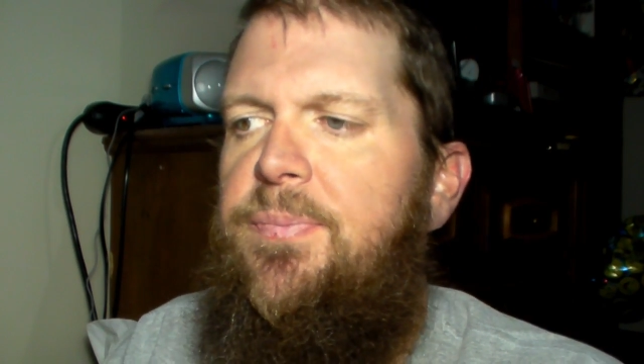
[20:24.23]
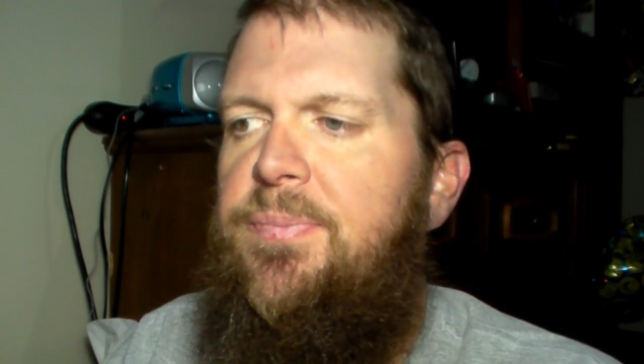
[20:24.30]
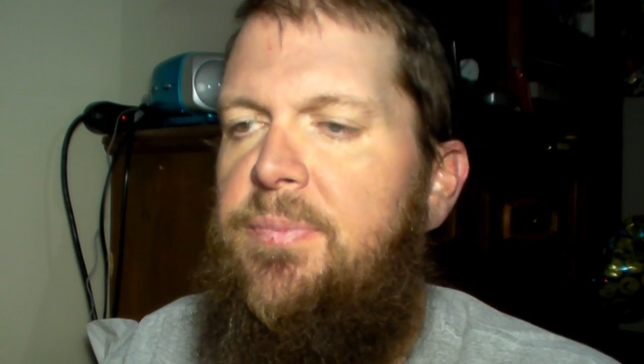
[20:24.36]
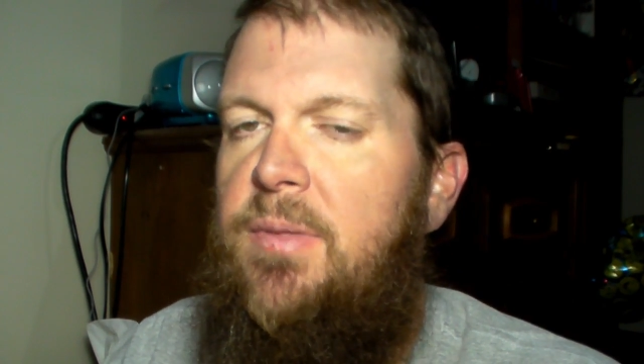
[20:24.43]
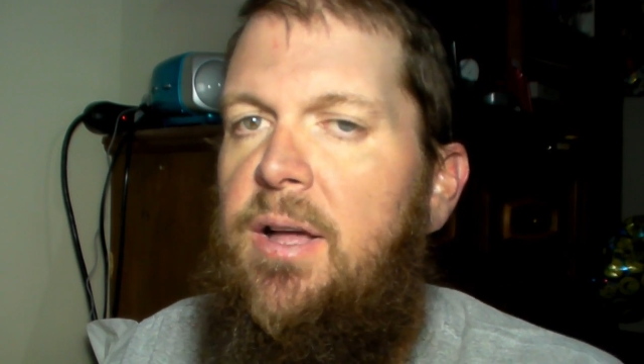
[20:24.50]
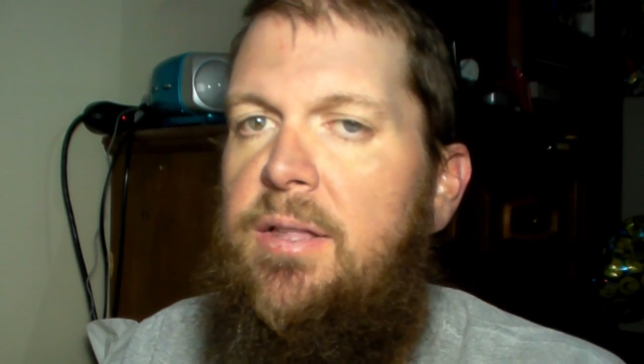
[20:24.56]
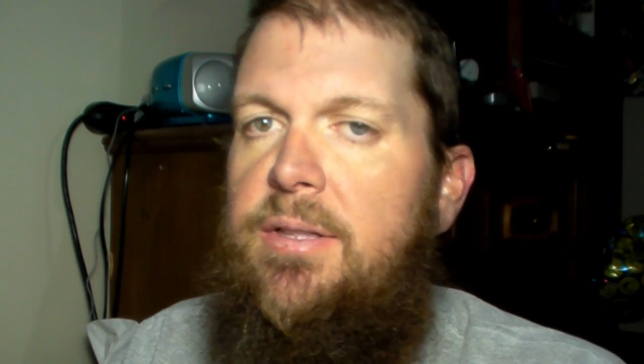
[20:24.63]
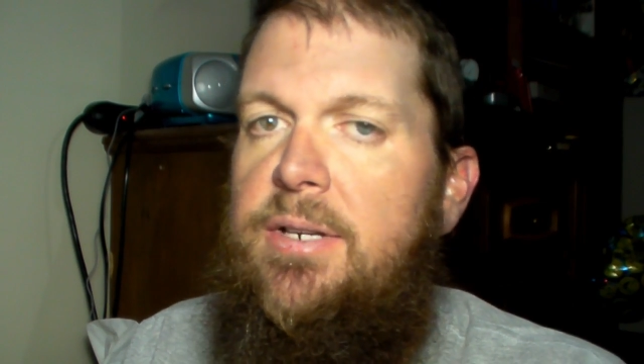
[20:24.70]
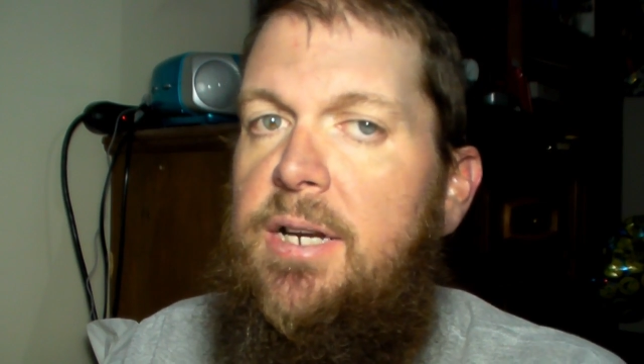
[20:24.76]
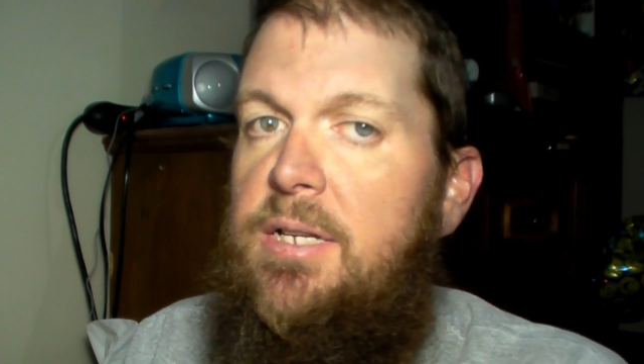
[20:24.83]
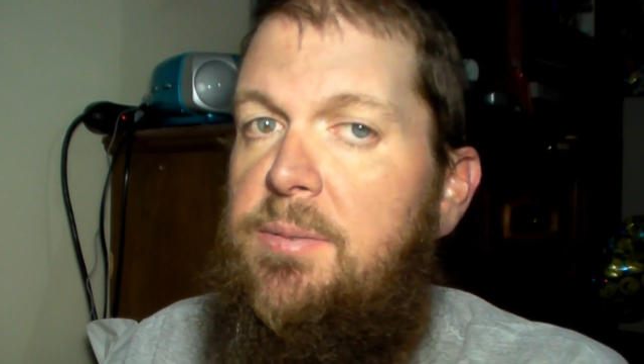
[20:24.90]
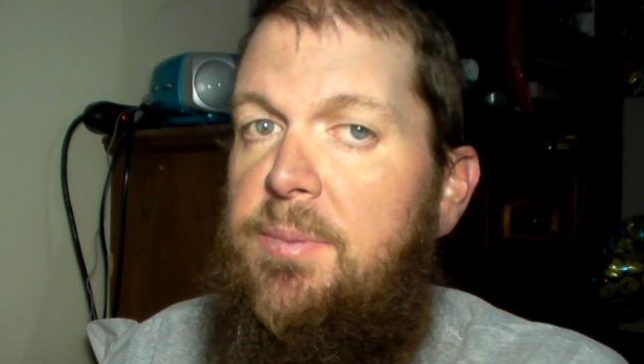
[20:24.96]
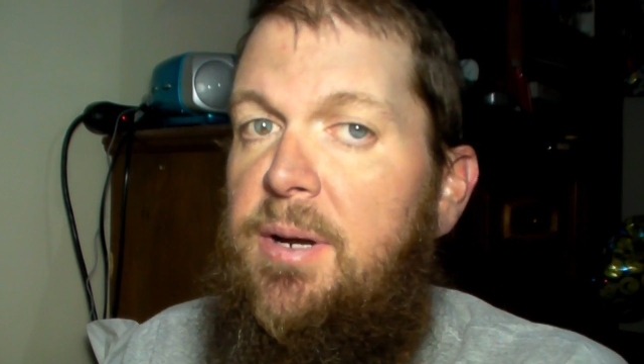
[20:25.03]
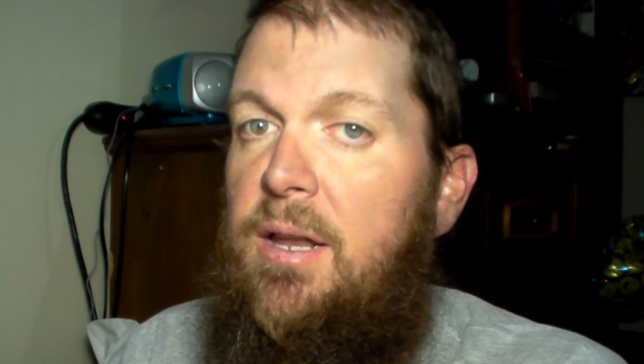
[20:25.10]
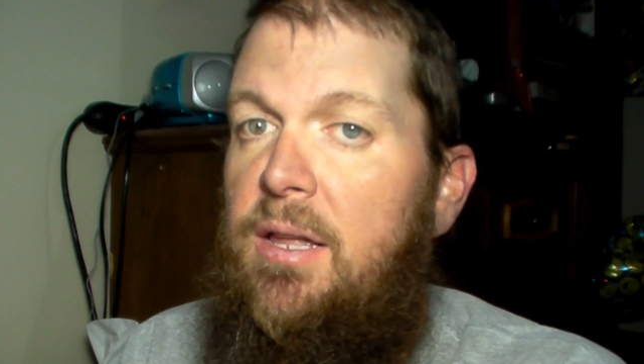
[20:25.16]
Not that I
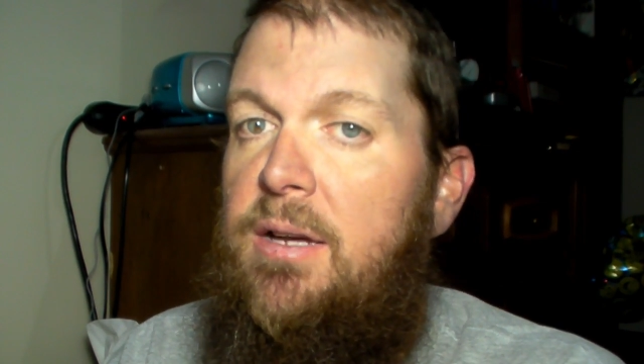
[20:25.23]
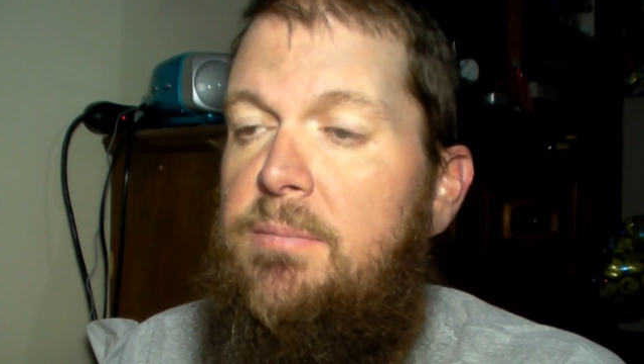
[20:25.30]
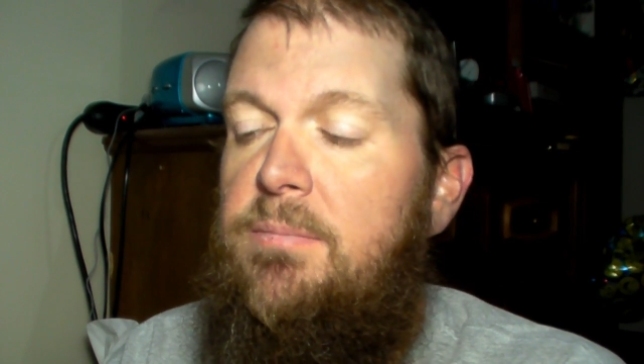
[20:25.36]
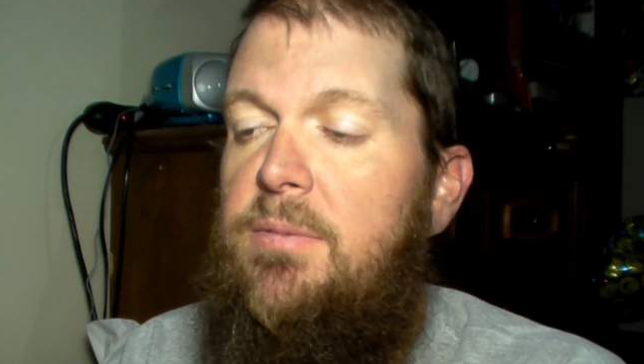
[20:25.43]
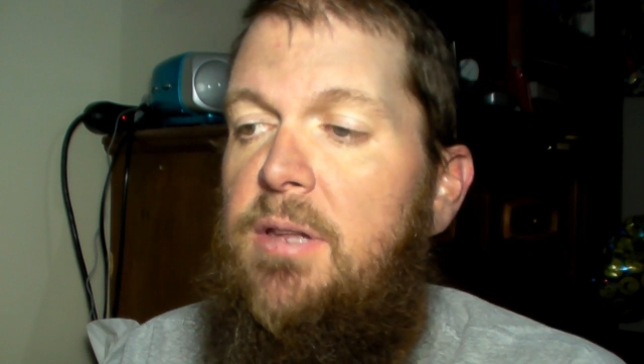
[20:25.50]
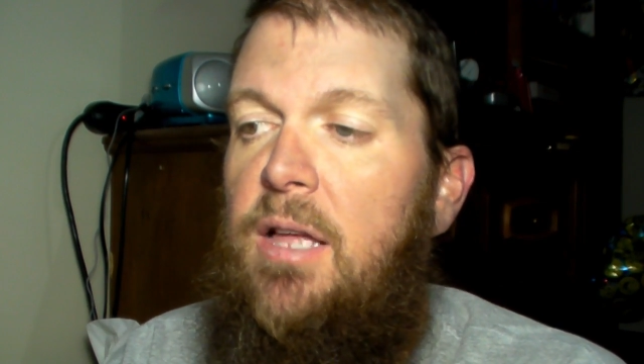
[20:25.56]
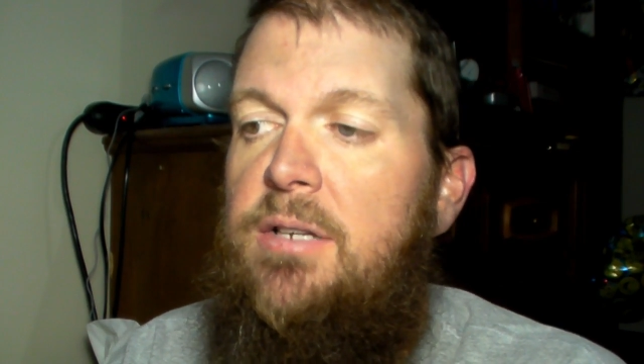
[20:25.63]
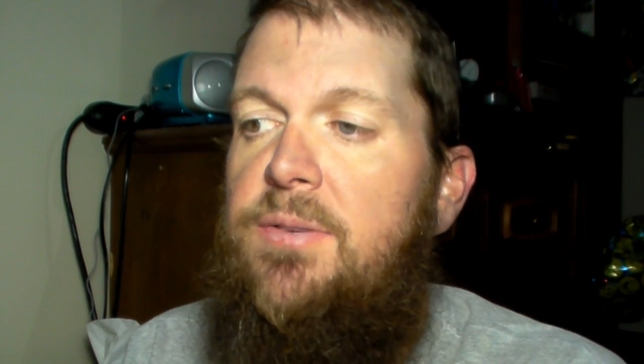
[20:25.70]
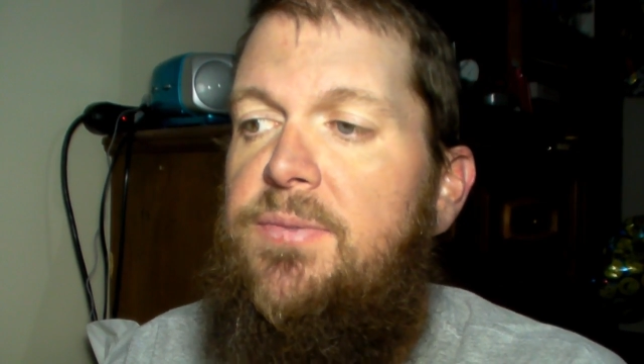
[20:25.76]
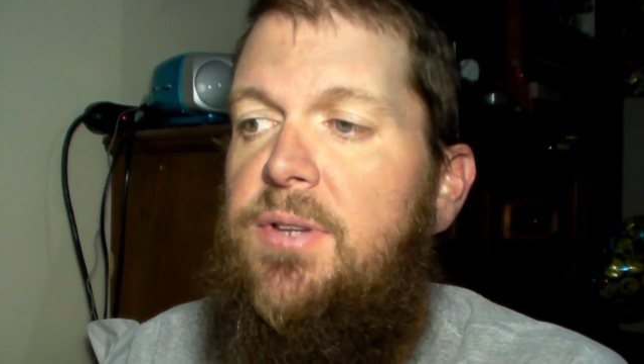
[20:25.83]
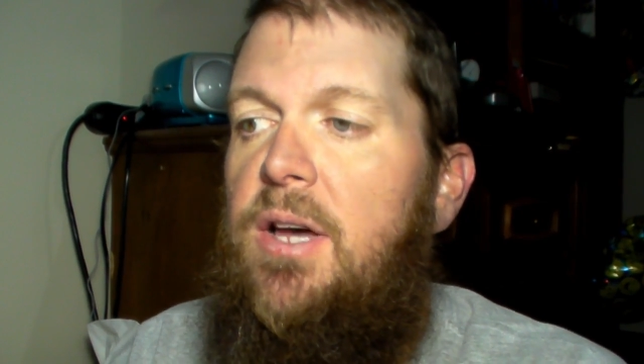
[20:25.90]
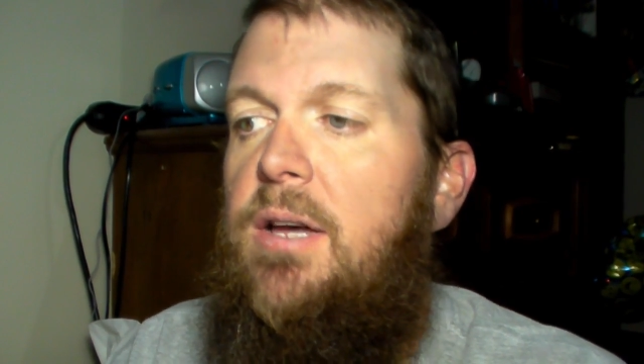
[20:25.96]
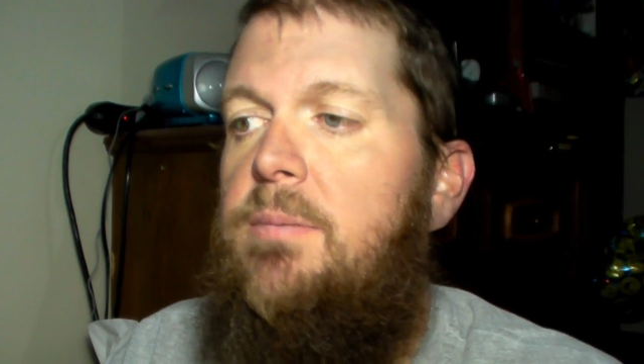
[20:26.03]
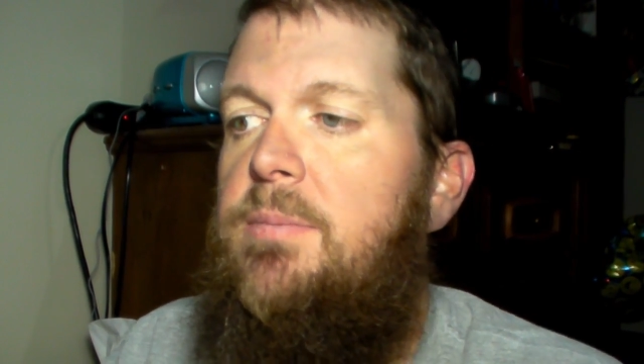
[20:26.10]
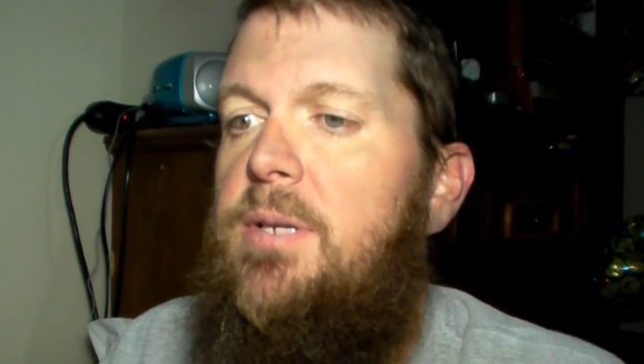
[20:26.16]
spent lots of
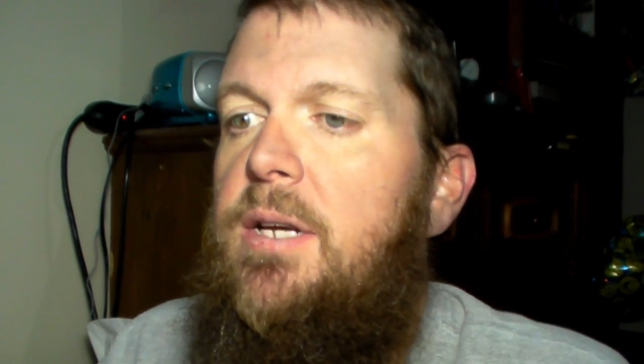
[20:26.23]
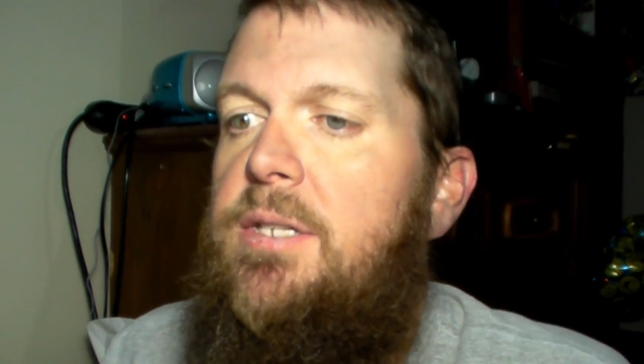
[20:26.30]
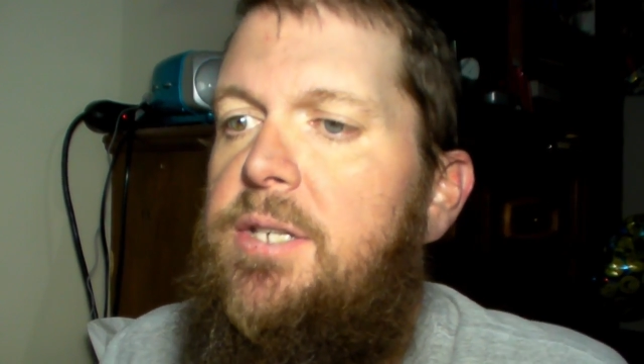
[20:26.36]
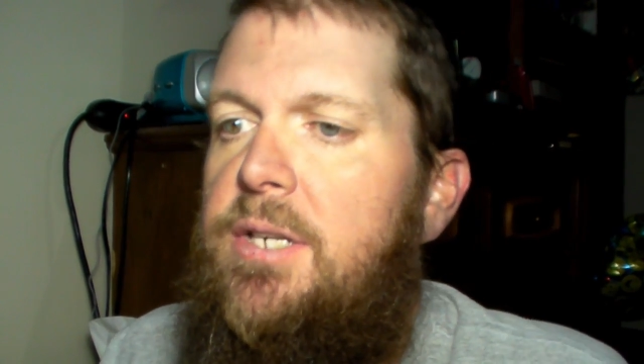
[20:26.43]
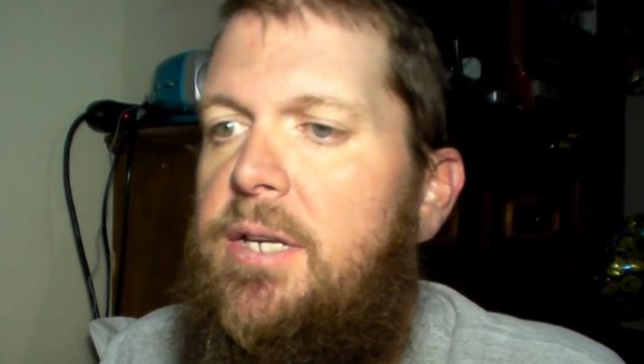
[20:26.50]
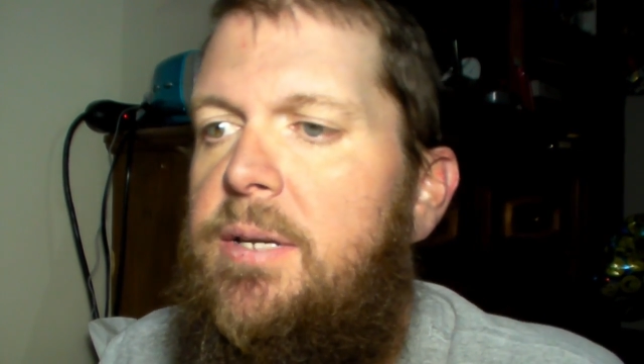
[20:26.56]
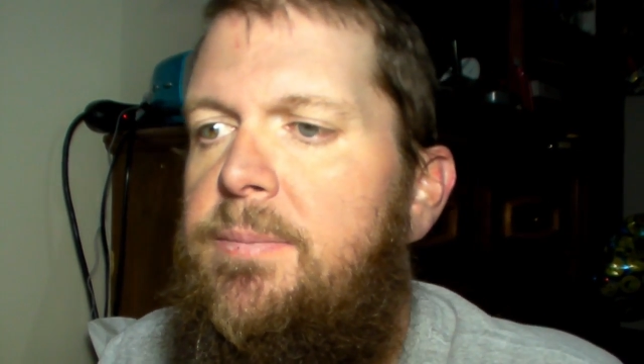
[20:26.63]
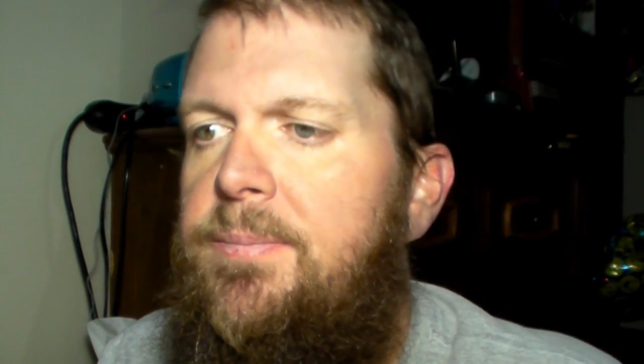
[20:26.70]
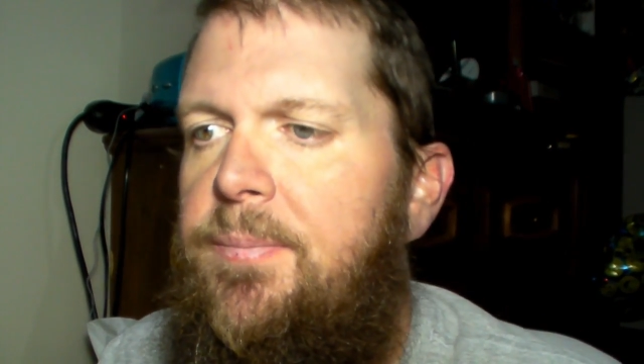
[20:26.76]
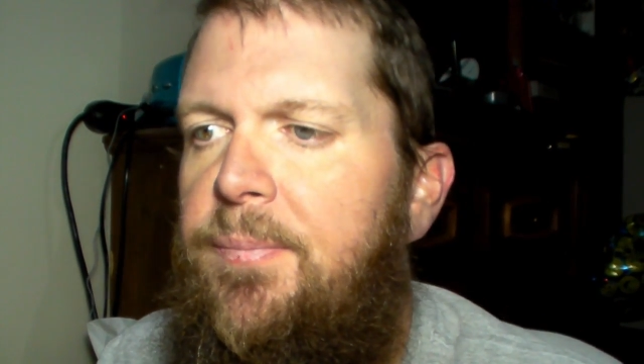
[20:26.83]
time touching it.